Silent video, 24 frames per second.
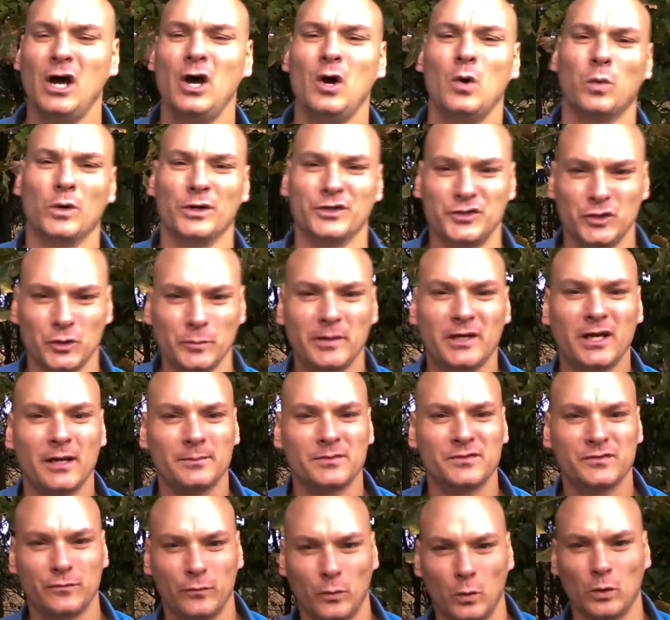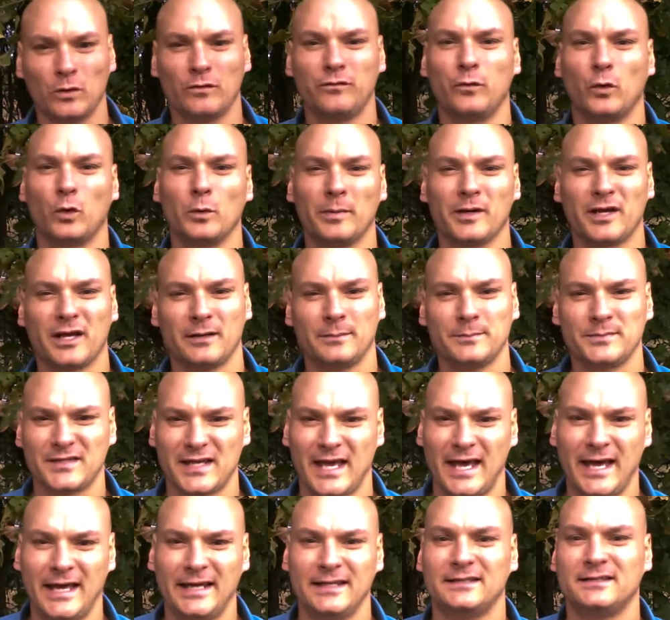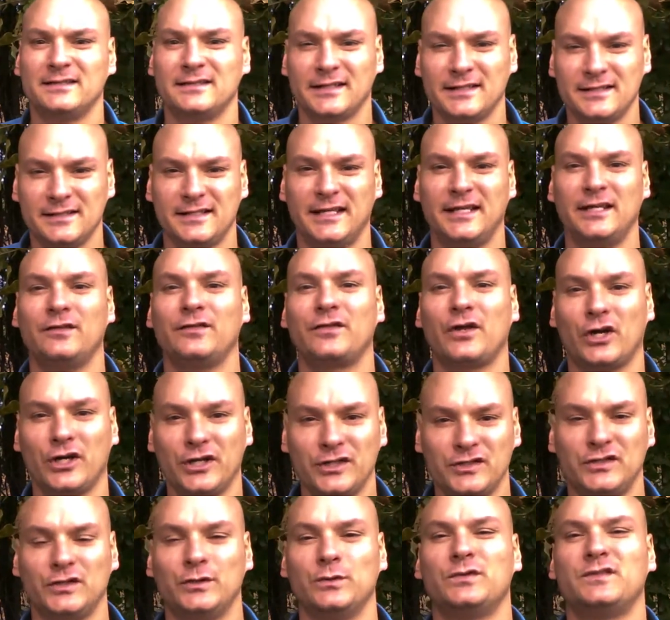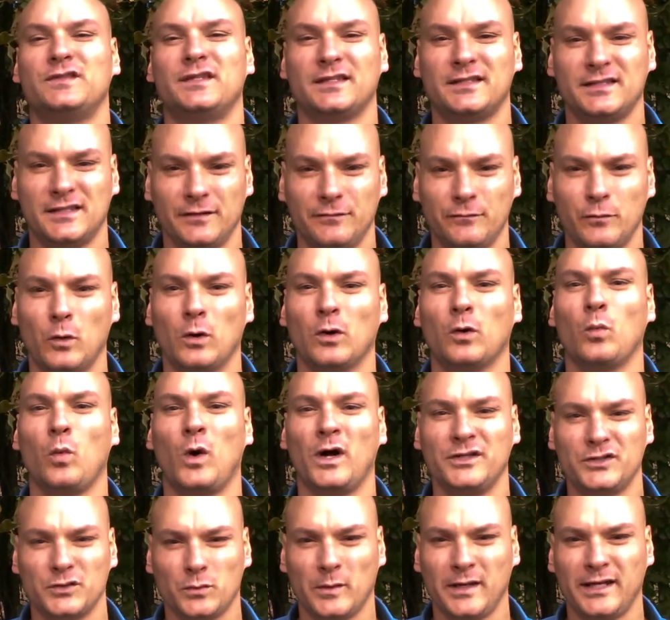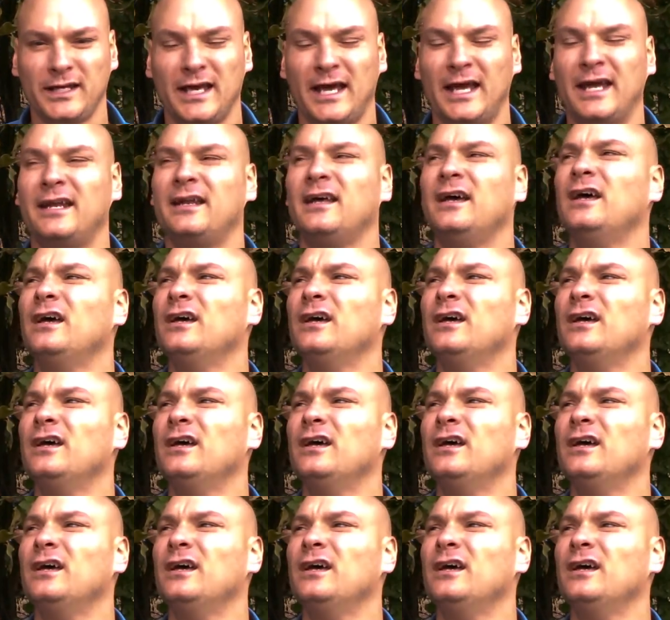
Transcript: Where 2 becomes 4, 4 becomes 8, 16, 32, 64, 128,